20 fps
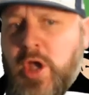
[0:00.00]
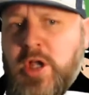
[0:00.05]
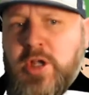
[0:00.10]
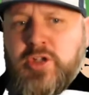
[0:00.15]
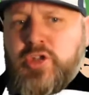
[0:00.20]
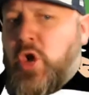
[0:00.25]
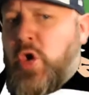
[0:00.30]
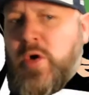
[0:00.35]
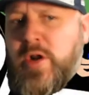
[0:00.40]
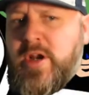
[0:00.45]

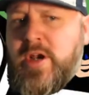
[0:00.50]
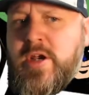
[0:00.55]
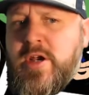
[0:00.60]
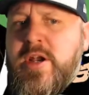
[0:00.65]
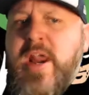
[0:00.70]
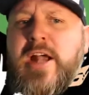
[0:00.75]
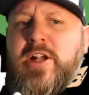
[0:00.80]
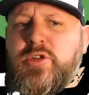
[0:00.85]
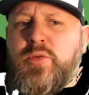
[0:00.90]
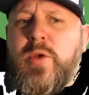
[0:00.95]
Tune in
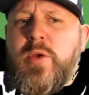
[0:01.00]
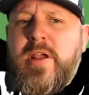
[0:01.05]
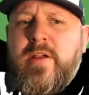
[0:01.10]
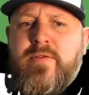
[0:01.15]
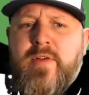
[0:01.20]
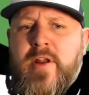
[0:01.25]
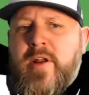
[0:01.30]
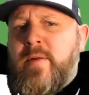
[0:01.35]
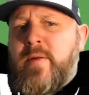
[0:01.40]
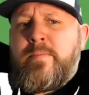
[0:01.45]
next week
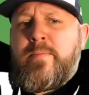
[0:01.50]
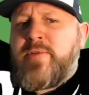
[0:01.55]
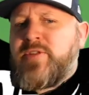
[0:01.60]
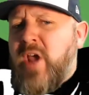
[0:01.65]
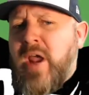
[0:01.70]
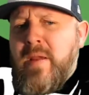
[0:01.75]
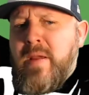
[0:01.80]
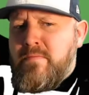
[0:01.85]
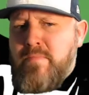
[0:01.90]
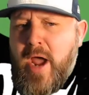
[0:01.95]
for
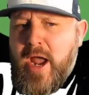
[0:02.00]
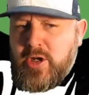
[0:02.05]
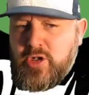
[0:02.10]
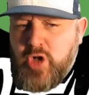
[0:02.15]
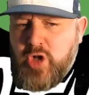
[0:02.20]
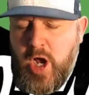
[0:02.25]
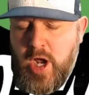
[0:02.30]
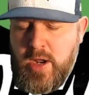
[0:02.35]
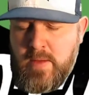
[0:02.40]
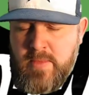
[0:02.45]
same bat
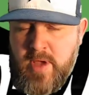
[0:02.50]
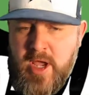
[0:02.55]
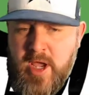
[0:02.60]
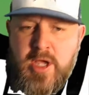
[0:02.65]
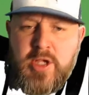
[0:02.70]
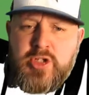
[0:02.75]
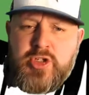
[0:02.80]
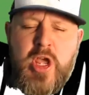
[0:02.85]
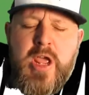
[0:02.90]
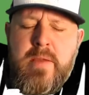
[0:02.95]
time,
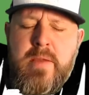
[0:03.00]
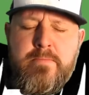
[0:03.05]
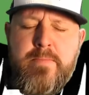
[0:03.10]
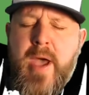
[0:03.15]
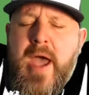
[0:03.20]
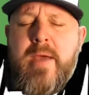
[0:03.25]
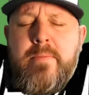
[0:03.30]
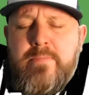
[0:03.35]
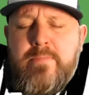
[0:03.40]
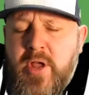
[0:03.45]
same
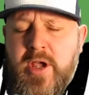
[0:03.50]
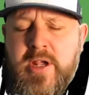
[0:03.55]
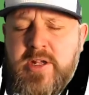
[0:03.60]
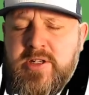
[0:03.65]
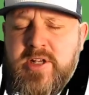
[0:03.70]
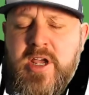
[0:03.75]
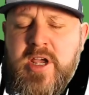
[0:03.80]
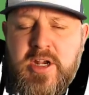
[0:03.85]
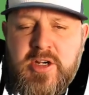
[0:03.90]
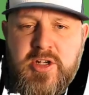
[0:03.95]
bat place
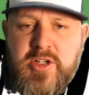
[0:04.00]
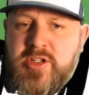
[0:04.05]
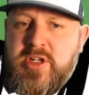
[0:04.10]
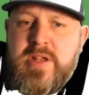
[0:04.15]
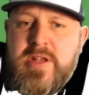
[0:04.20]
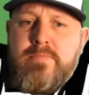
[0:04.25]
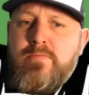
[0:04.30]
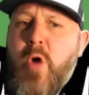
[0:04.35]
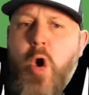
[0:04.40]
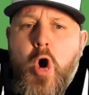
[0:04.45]
to
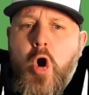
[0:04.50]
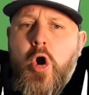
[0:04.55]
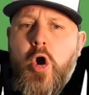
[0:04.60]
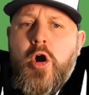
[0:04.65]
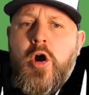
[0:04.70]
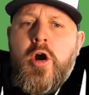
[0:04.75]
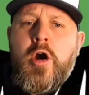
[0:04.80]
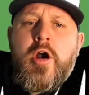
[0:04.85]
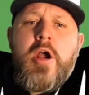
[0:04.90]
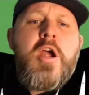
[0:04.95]
see
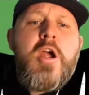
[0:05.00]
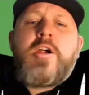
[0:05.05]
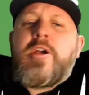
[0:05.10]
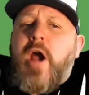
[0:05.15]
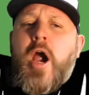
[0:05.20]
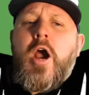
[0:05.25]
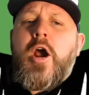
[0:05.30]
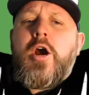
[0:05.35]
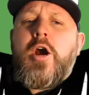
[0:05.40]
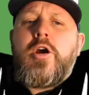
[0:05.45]
more
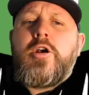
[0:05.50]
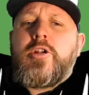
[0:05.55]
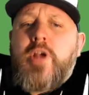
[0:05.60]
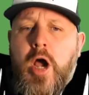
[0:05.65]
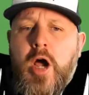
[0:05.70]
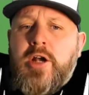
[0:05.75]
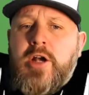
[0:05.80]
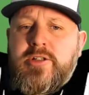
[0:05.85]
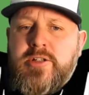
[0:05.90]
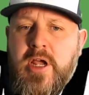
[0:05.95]
card
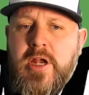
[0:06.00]
content.